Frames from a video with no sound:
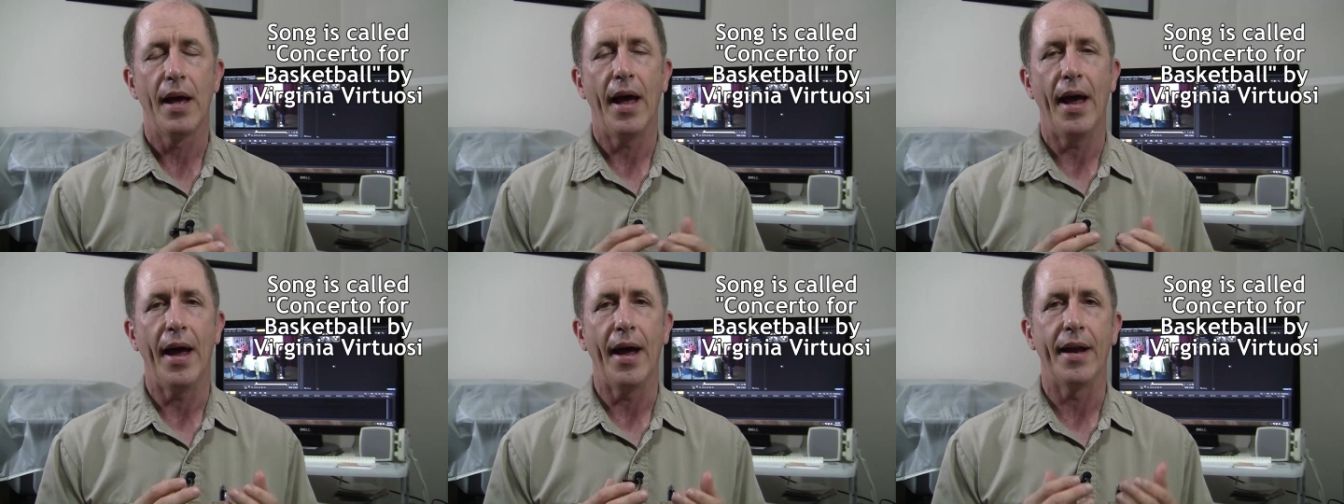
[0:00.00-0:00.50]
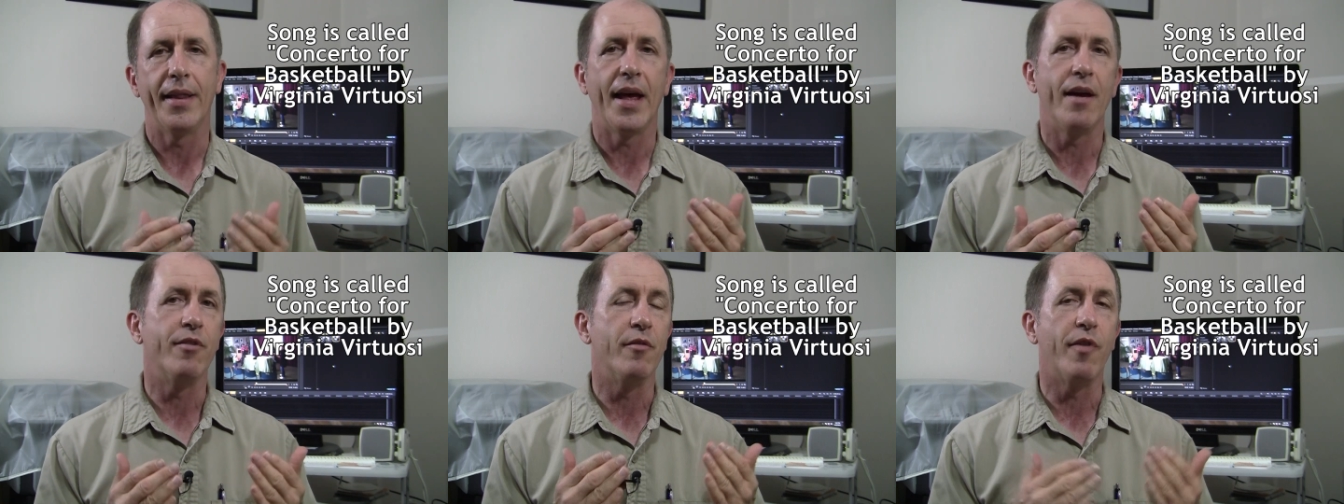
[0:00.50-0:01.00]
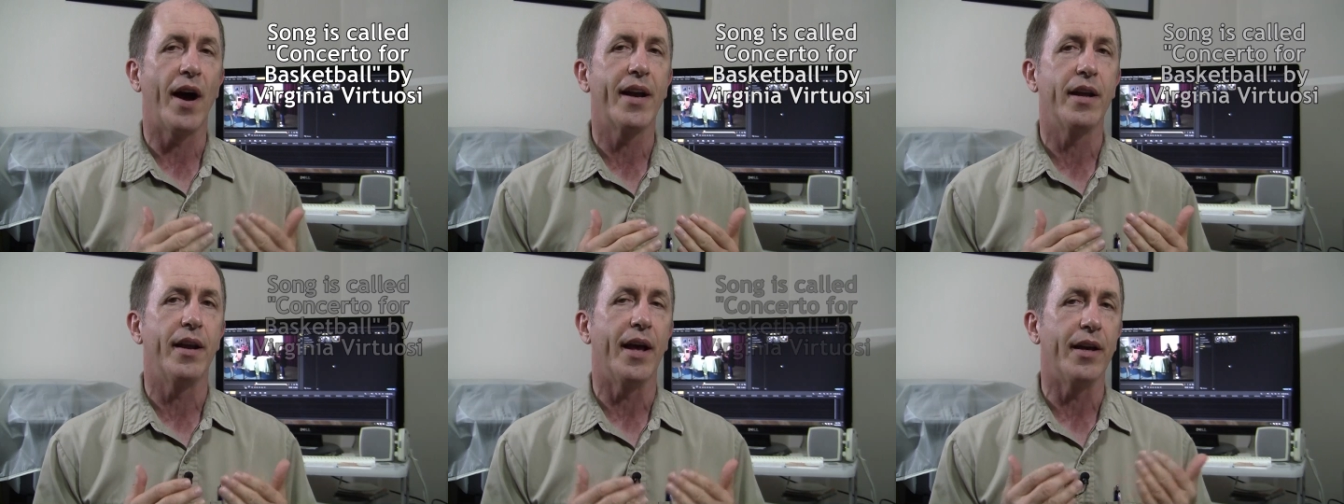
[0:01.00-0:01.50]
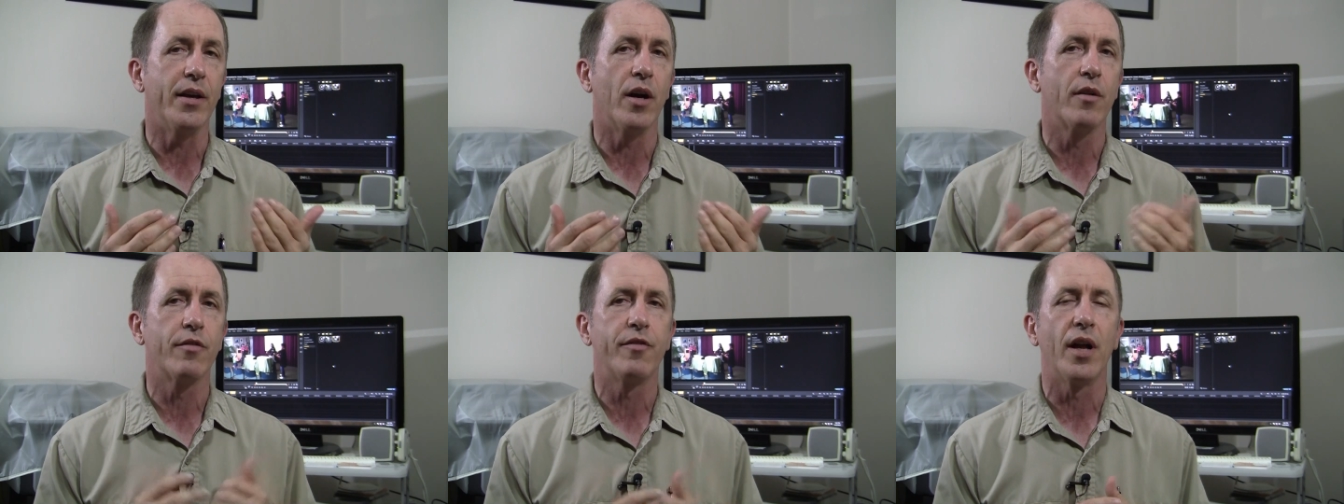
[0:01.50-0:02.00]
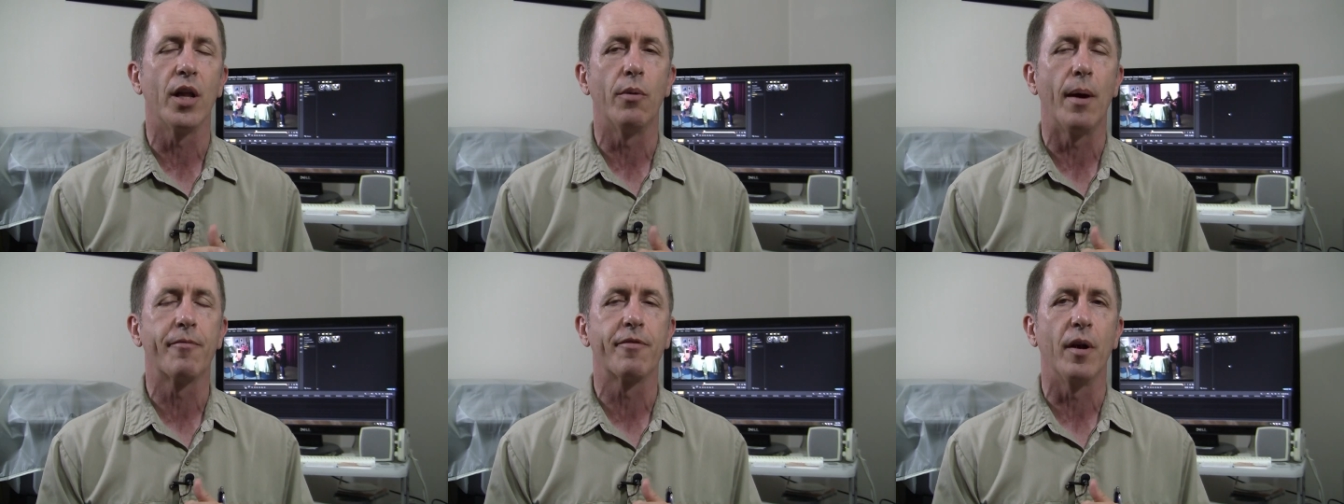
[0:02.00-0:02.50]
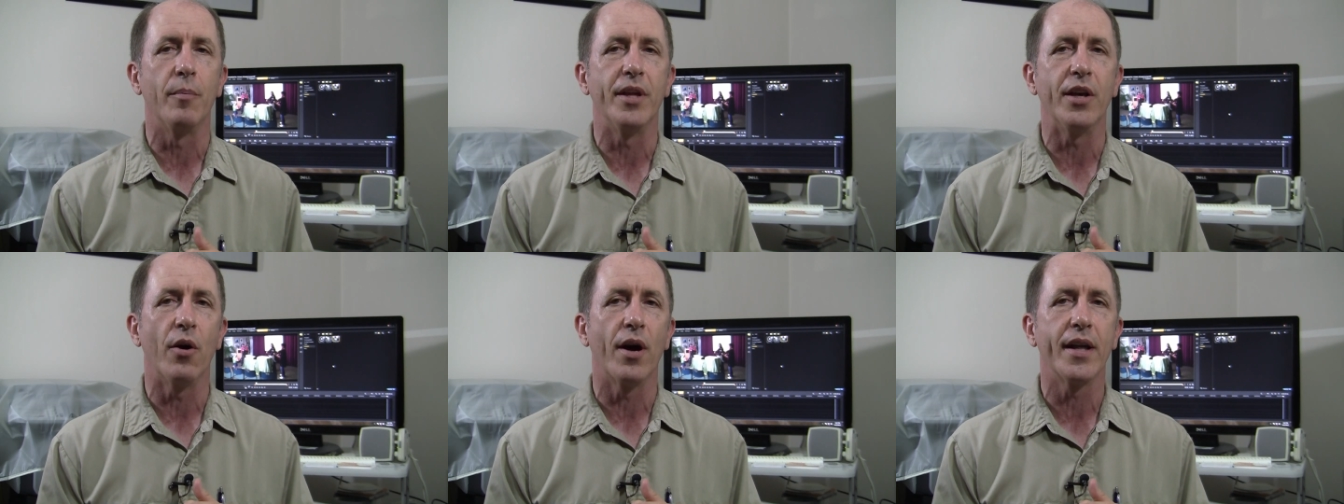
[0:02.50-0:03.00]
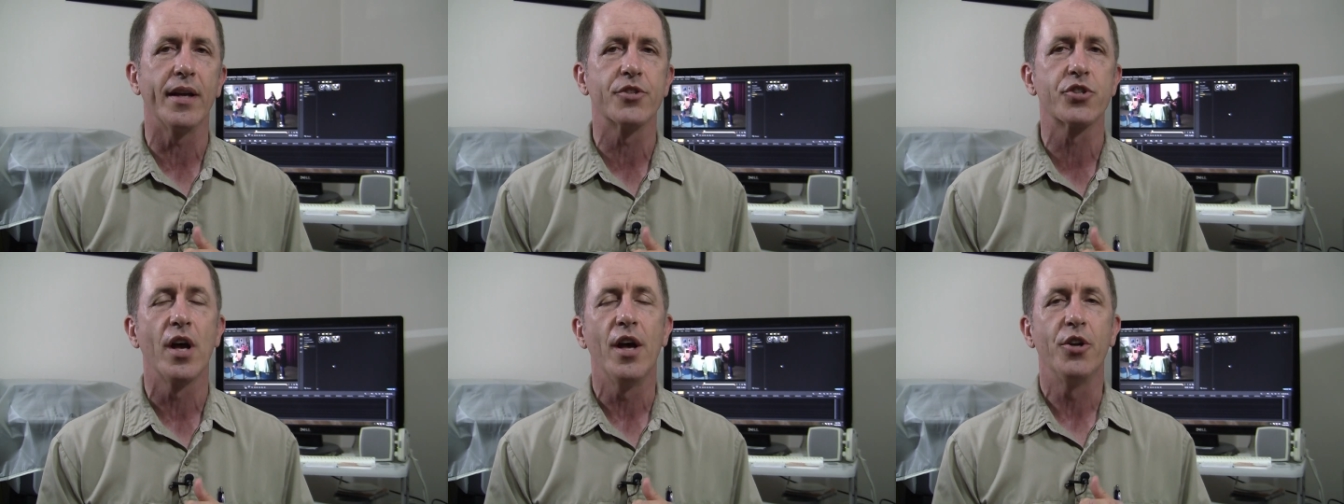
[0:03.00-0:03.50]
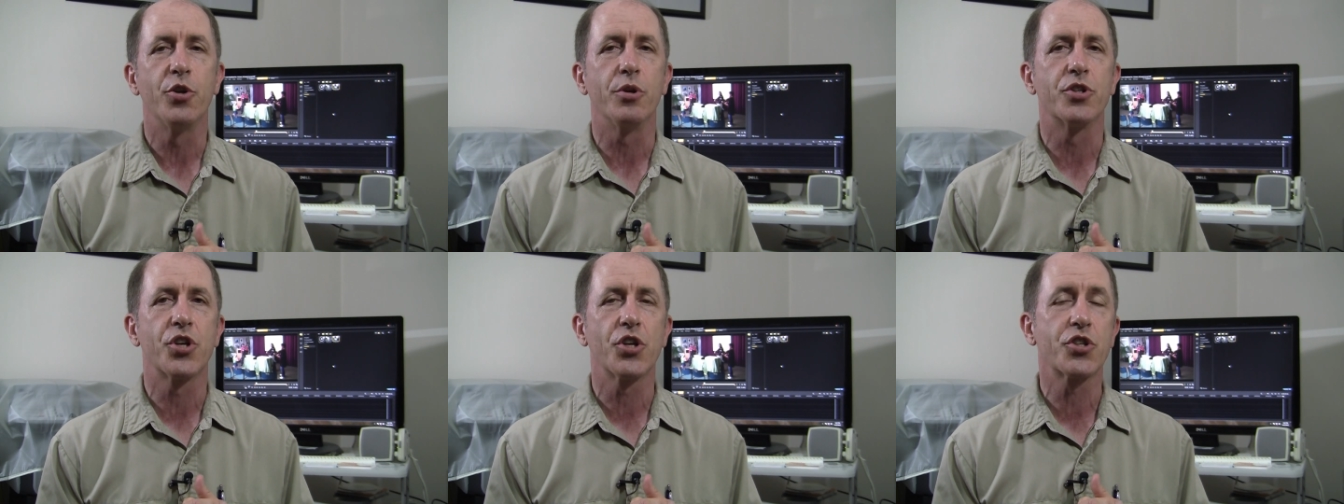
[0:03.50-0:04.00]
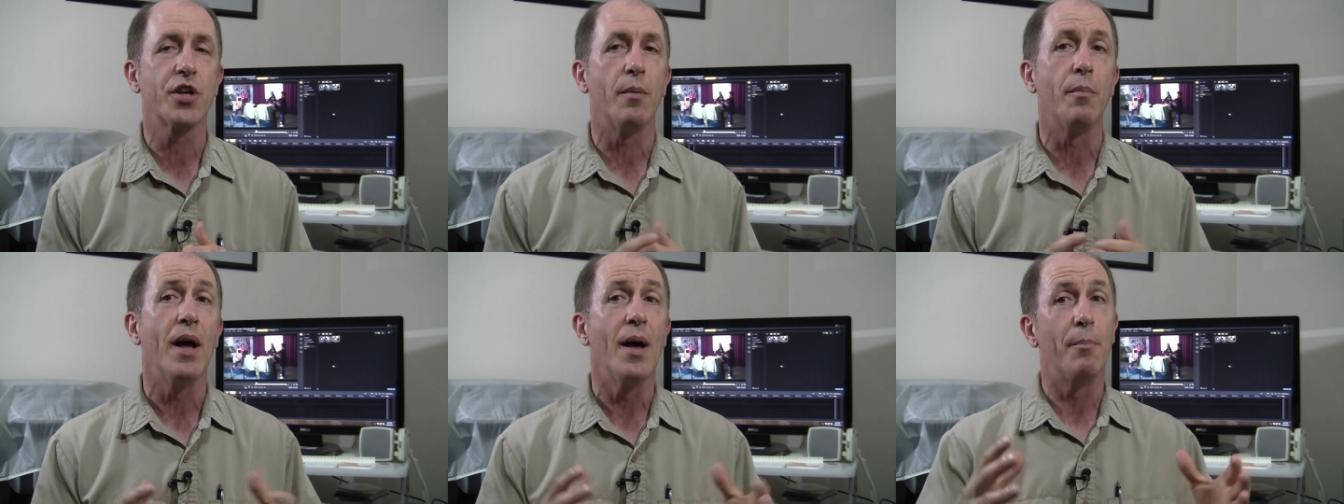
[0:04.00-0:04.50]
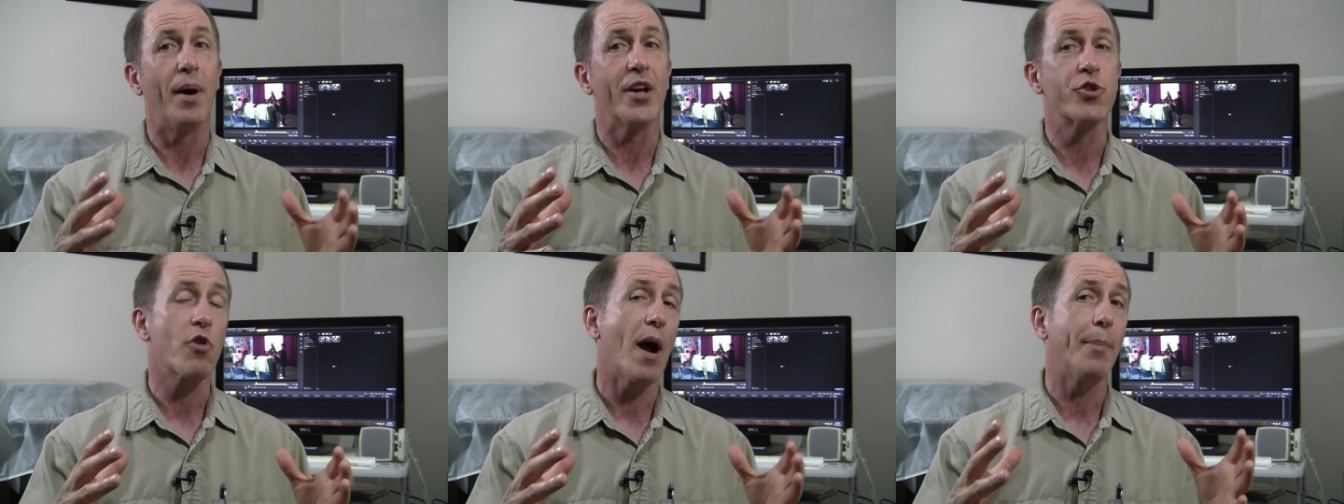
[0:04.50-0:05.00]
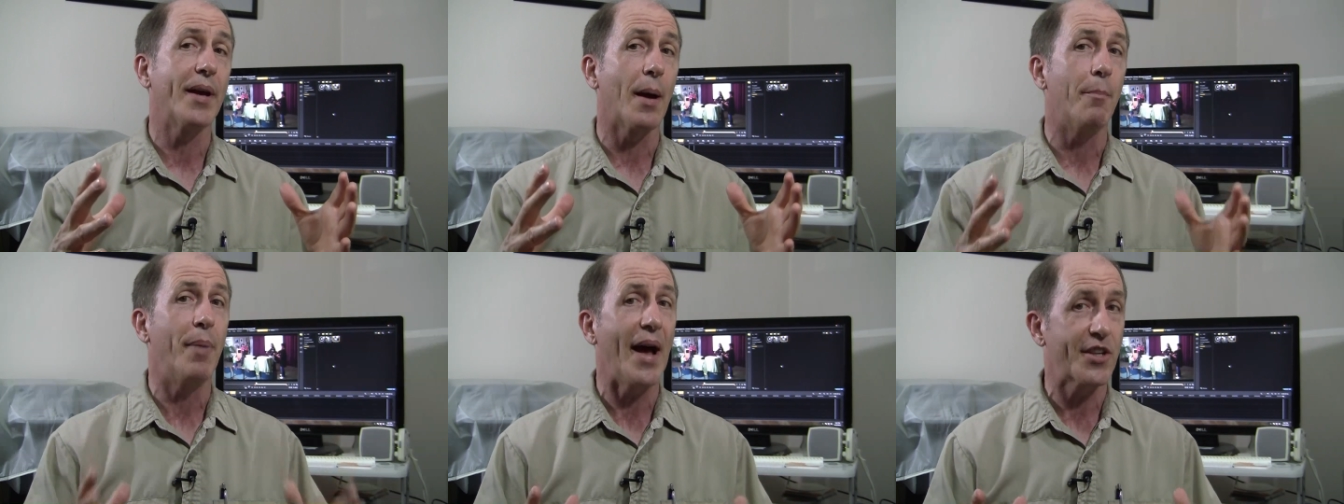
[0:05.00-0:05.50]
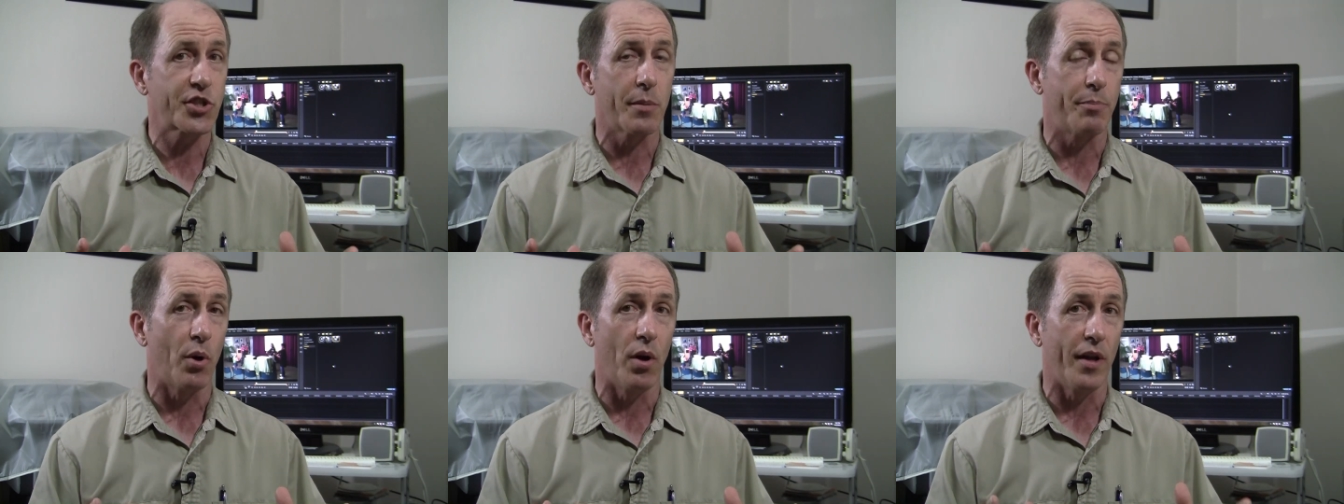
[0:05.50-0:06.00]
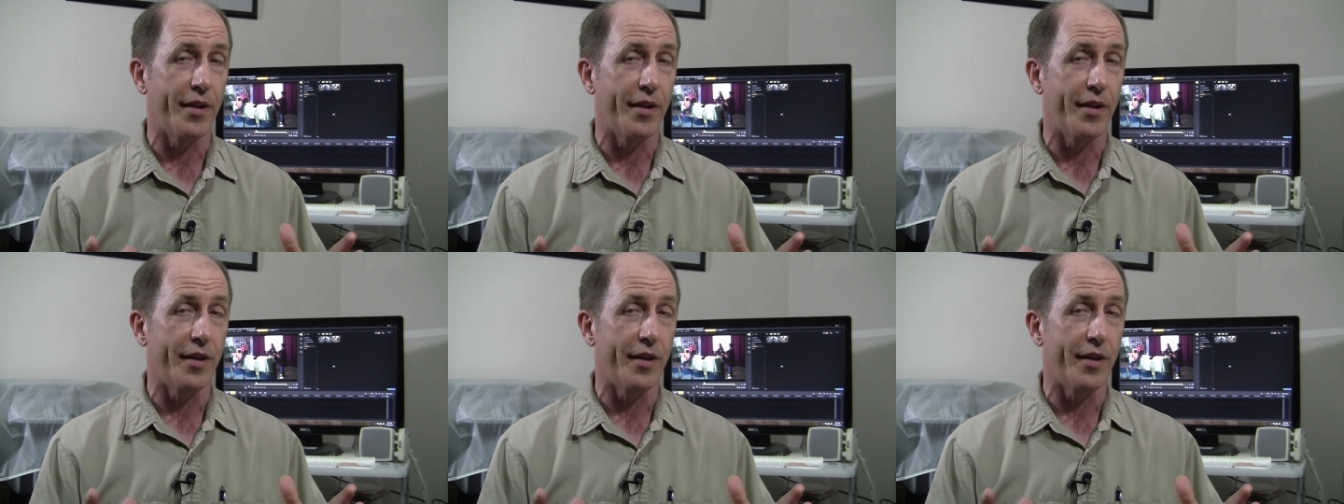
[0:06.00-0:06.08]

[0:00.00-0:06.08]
and they've invited a young fellow up from the audience to assist them by dropping a basketball